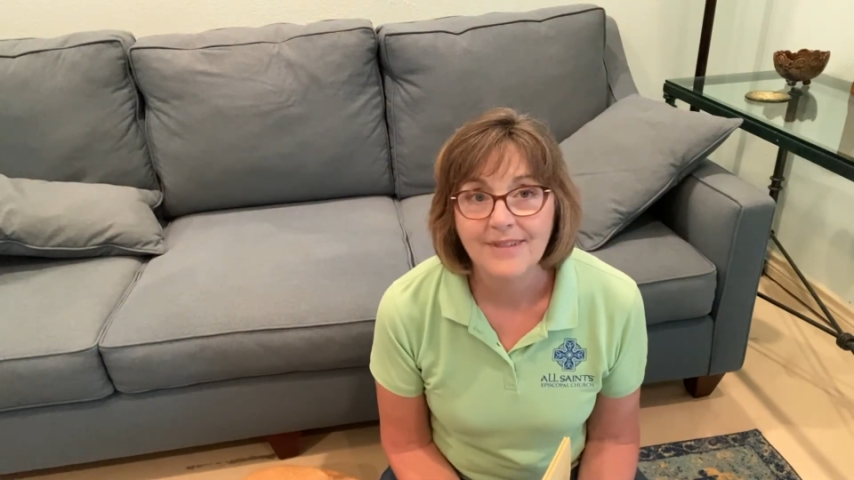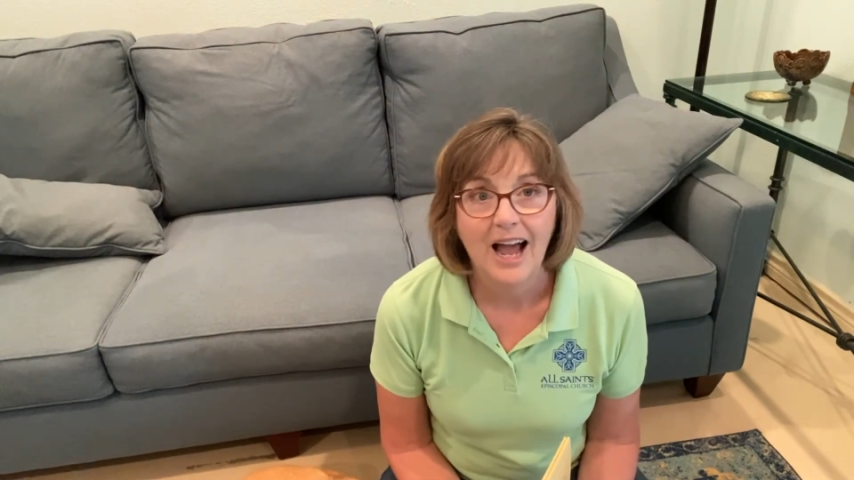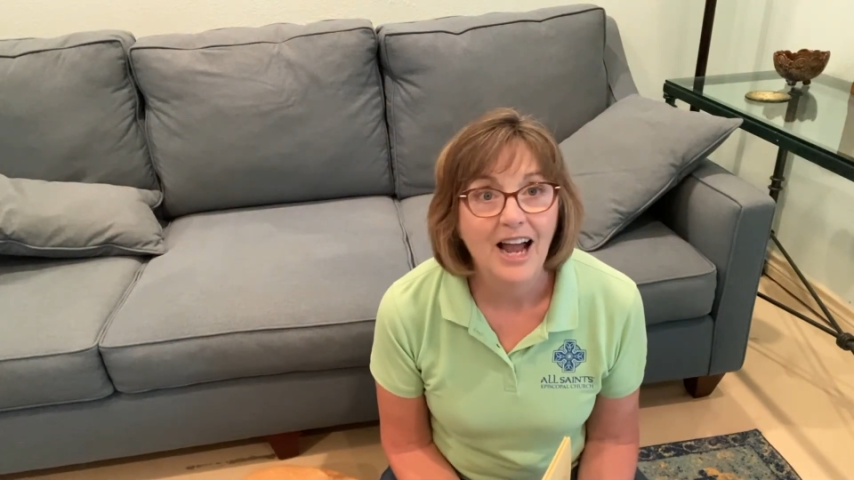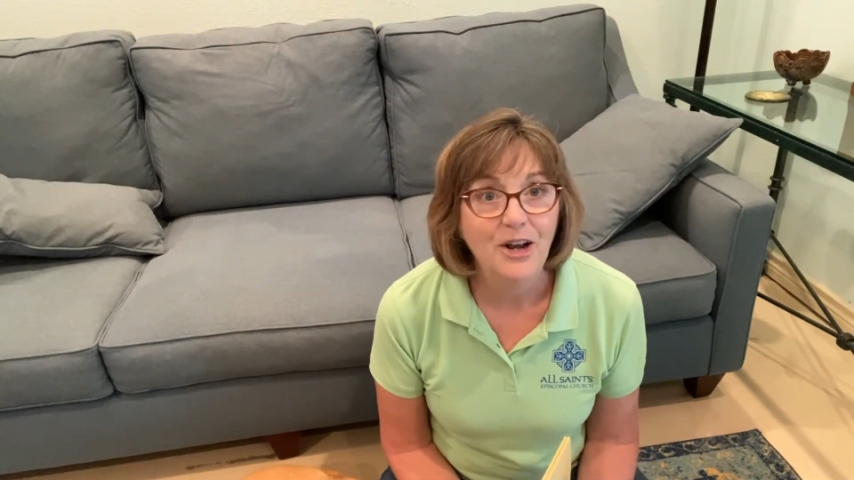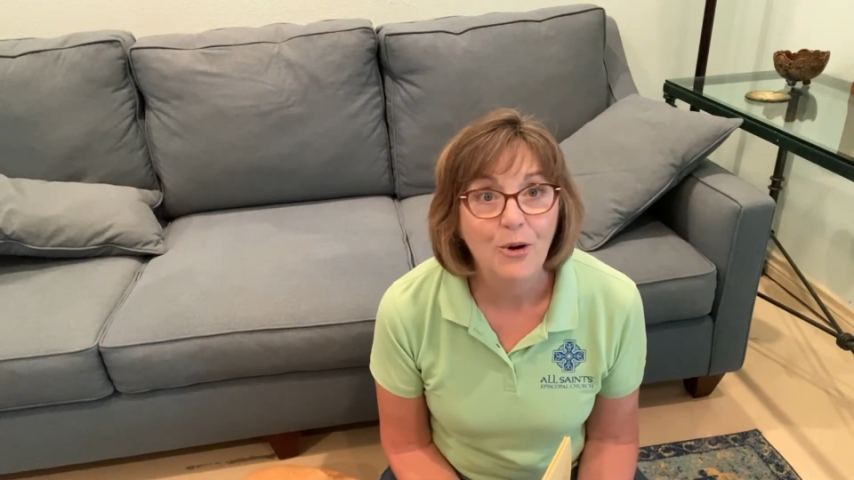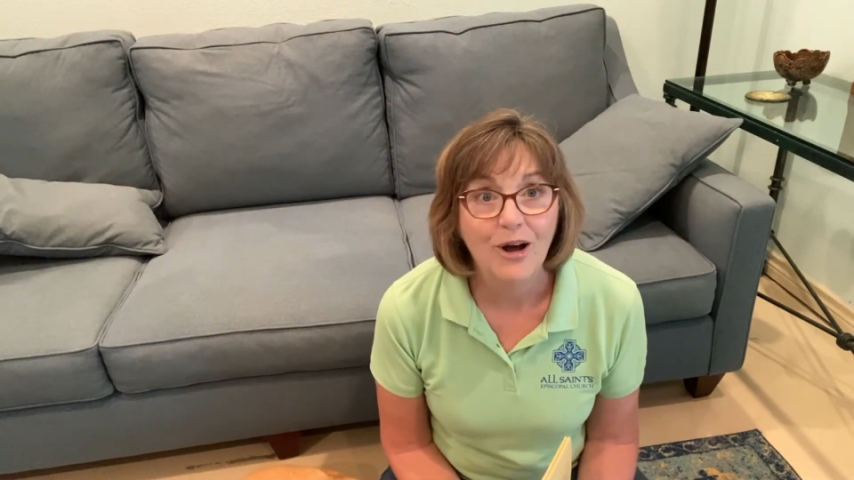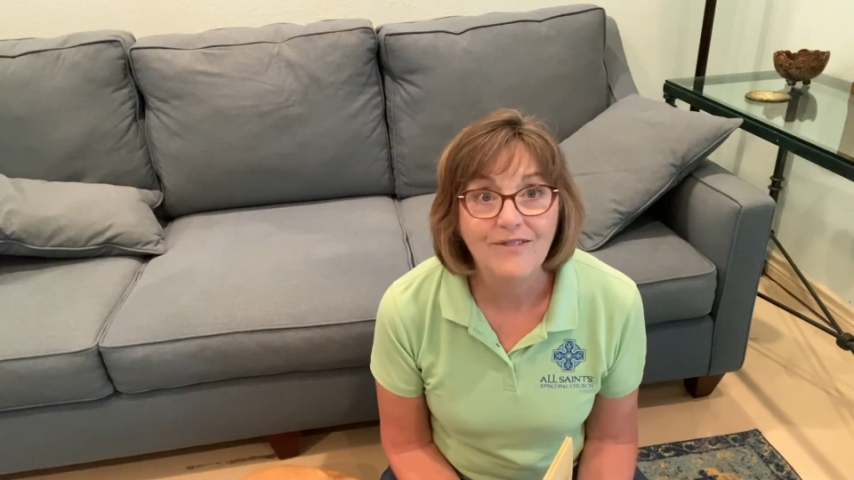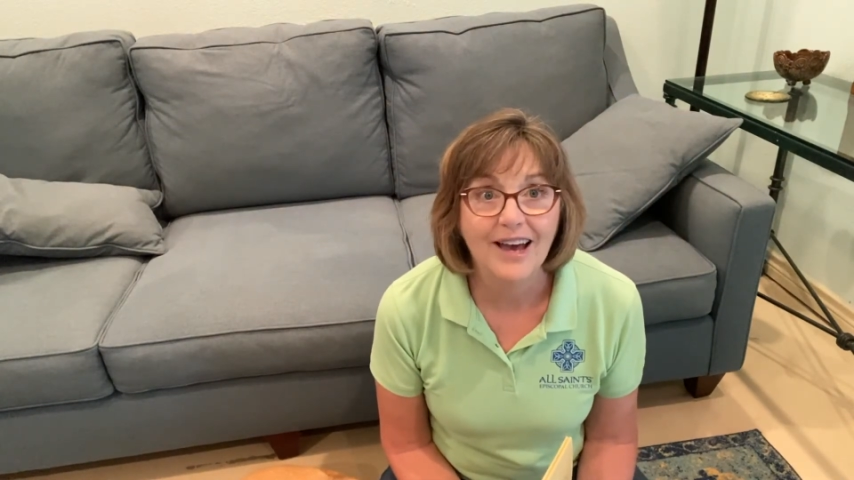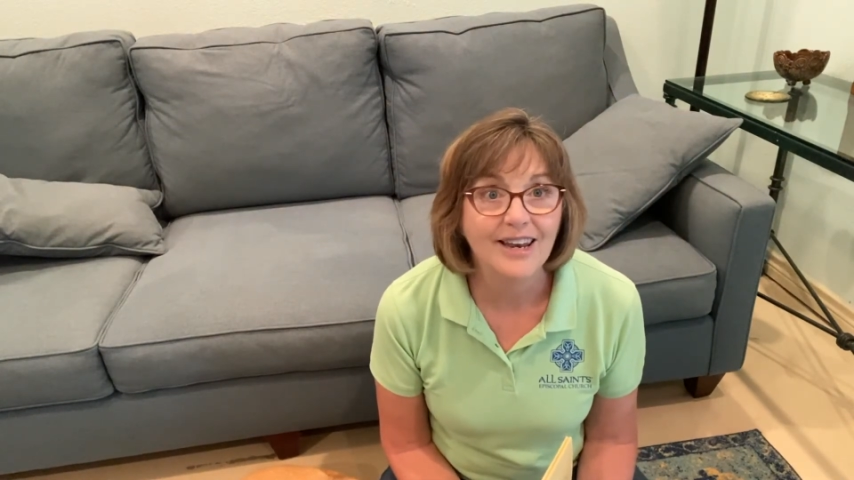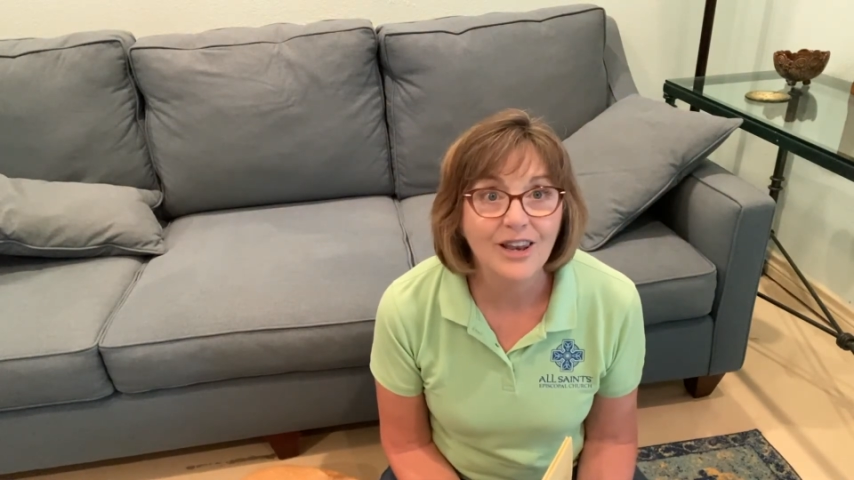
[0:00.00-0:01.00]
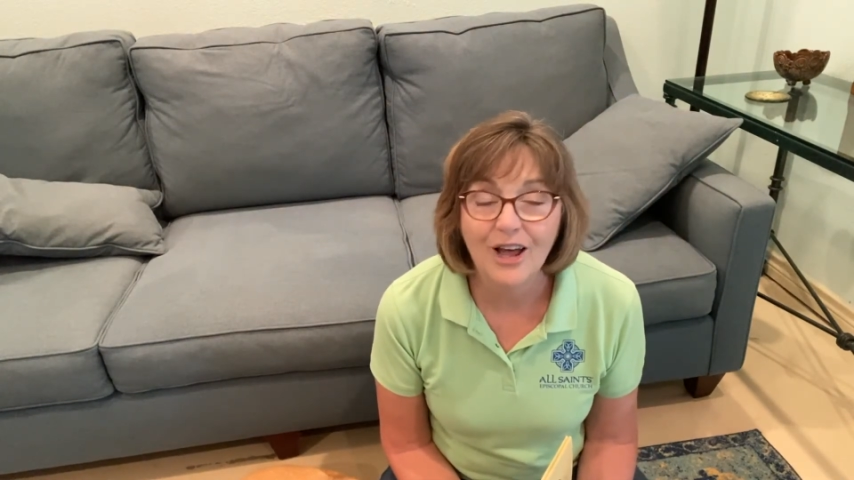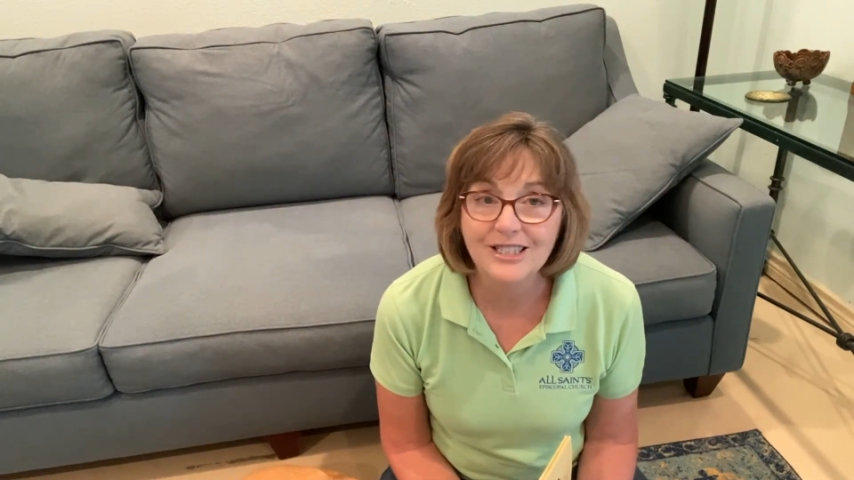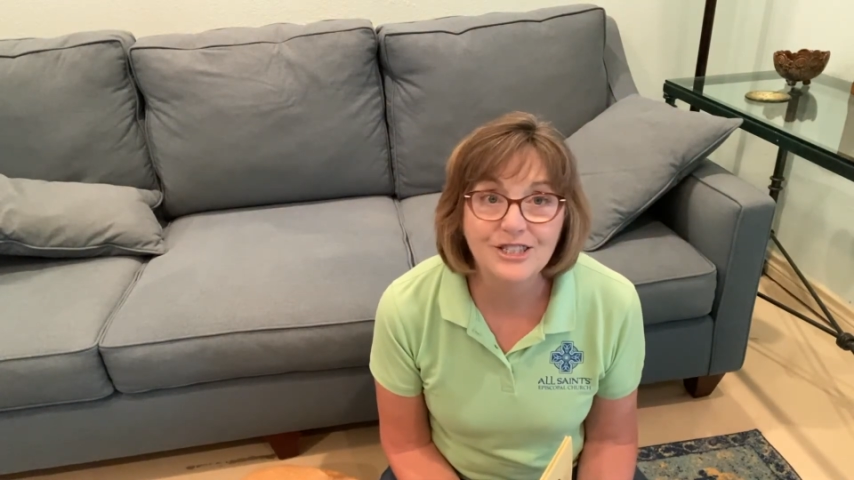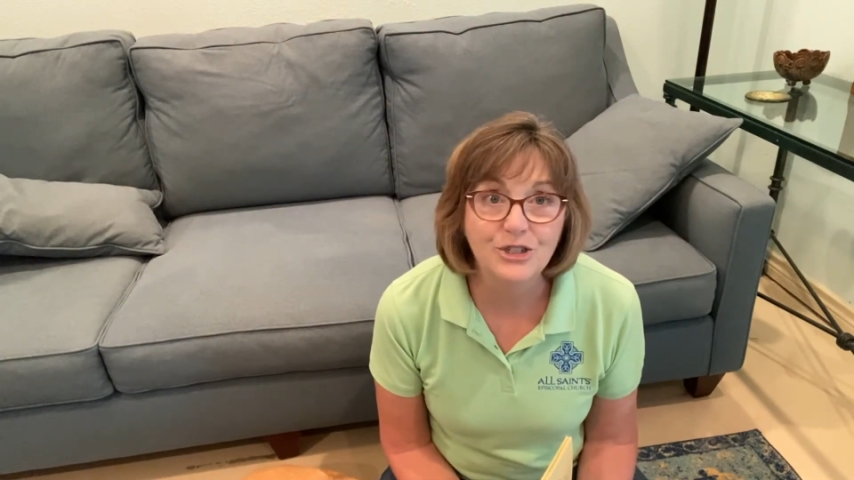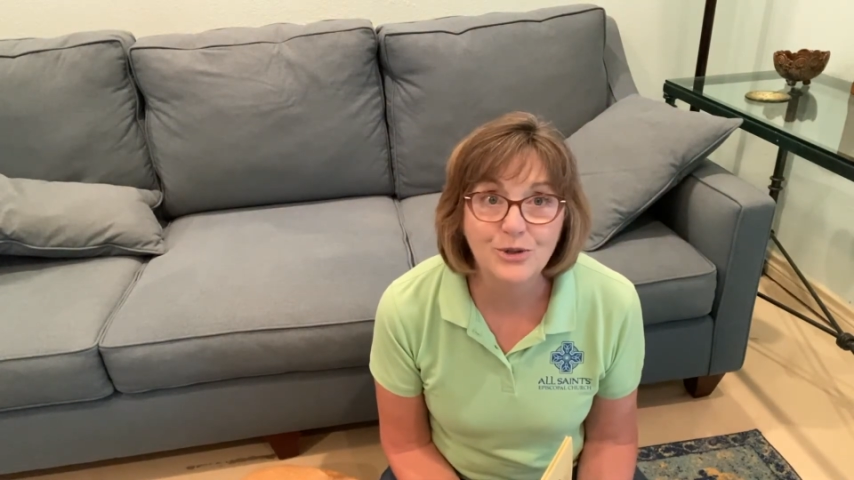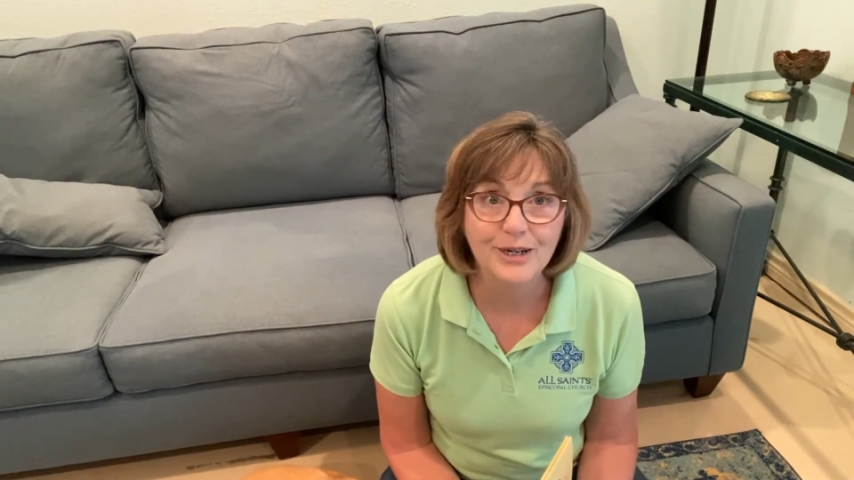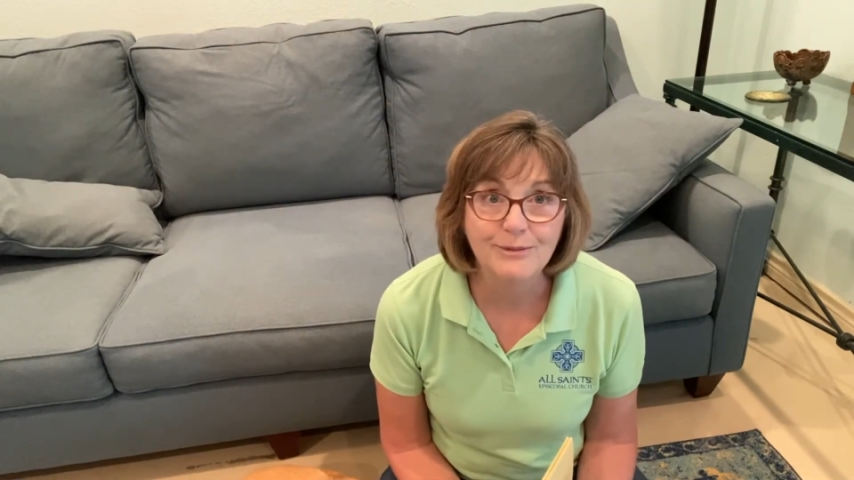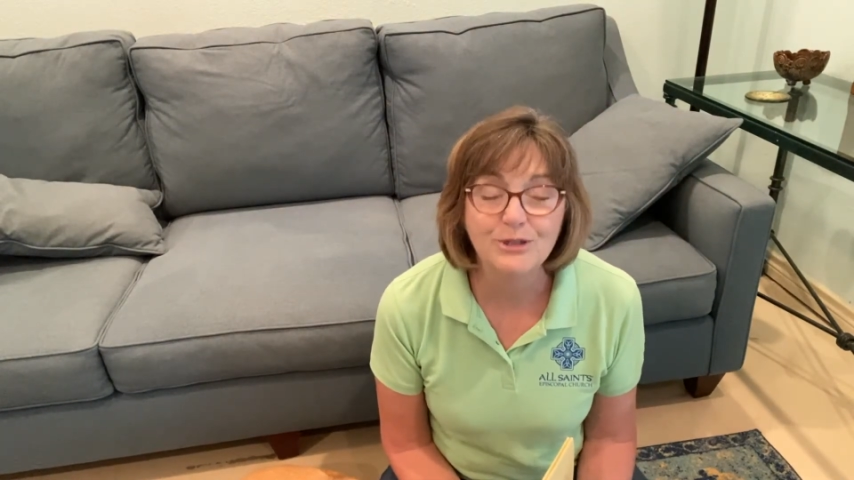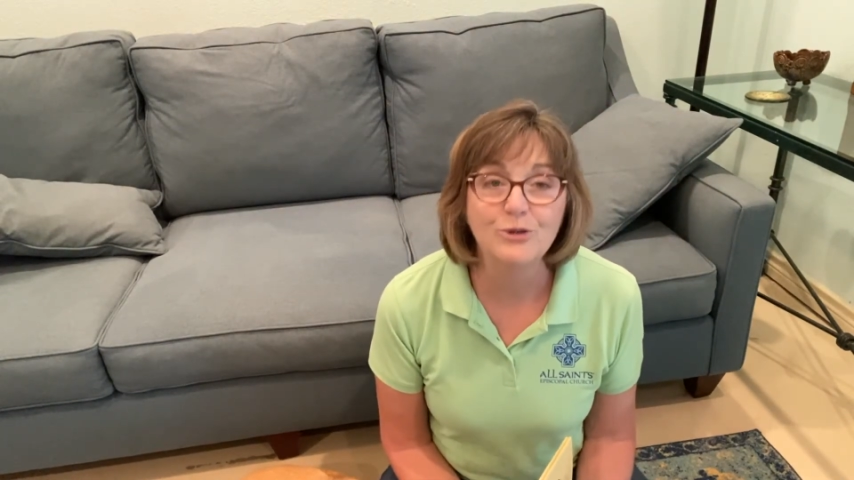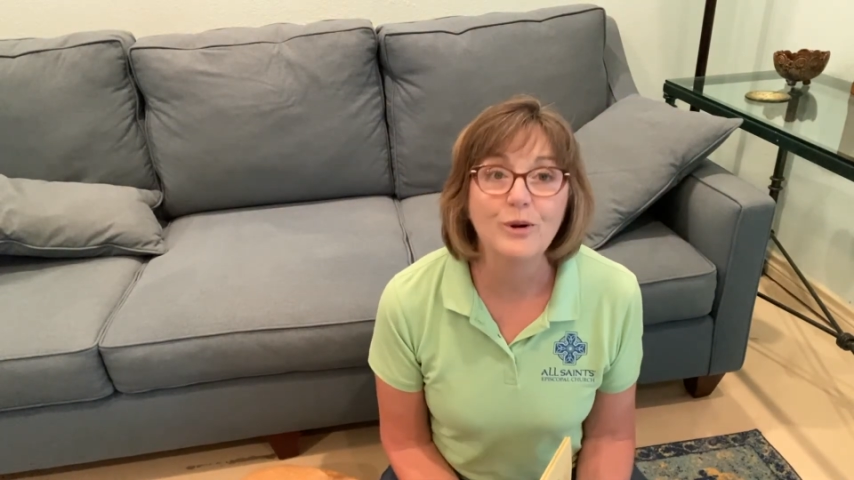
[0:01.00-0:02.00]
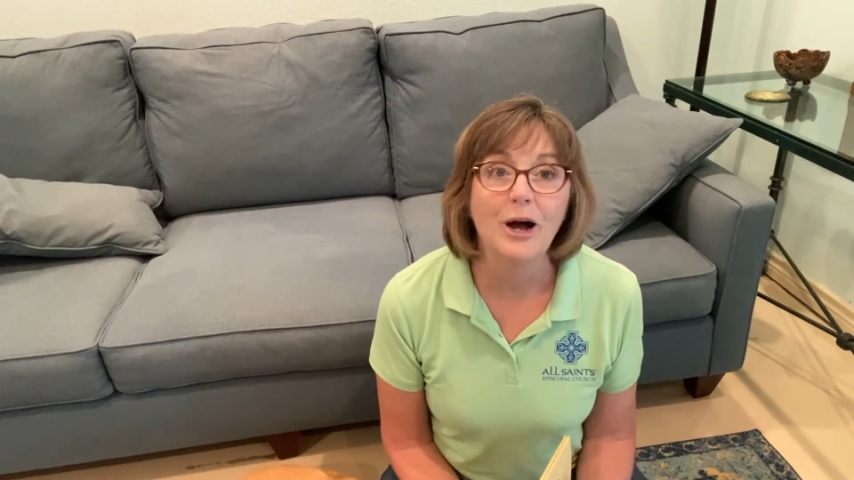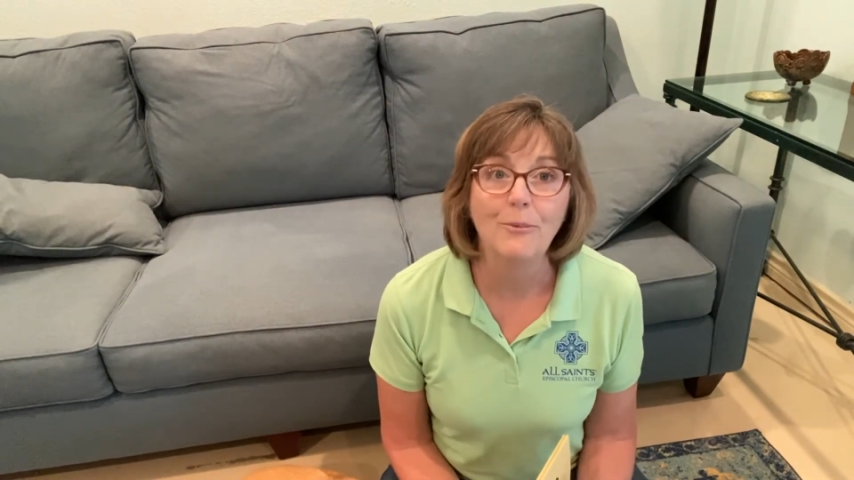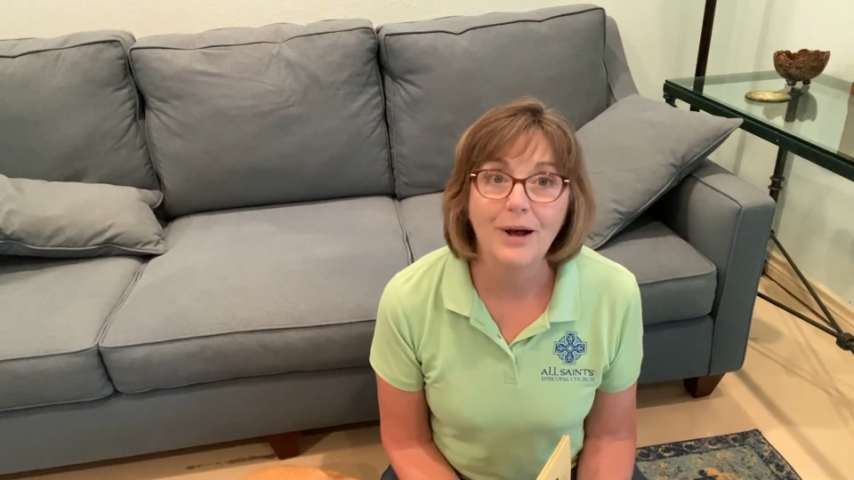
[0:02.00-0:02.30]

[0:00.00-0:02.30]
I know I've had lots of dreams throughout my